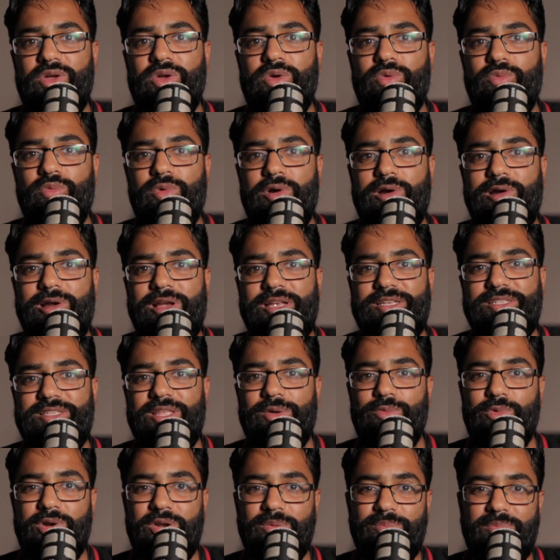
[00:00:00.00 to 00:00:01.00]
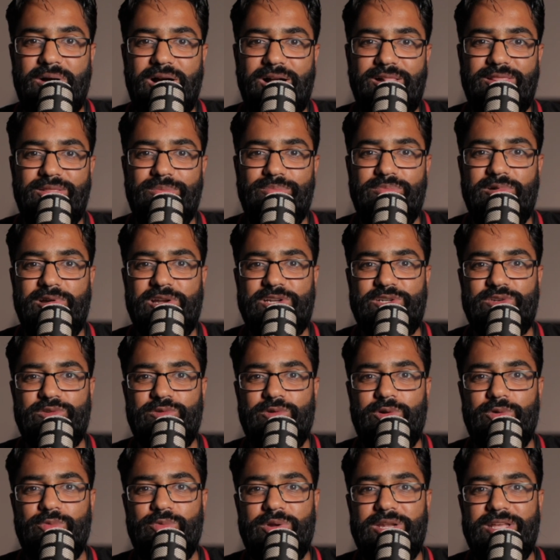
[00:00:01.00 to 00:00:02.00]
whereas they want to pile the pressure
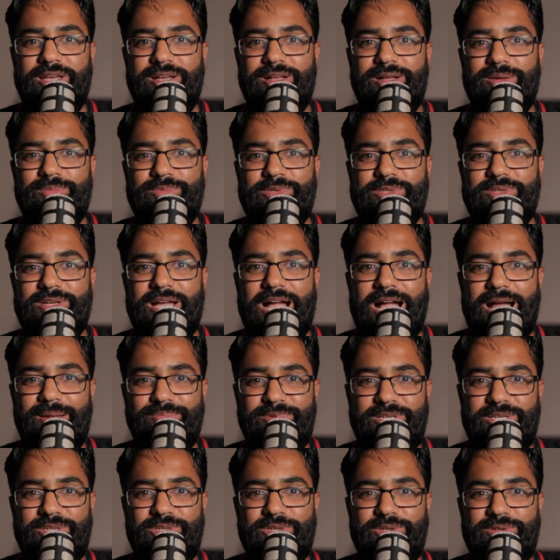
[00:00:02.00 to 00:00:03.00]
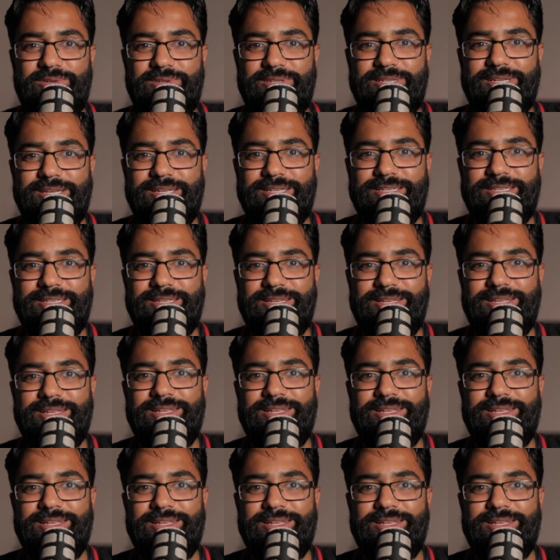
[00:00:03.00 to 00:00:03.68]
on when it comes to aptitude tests.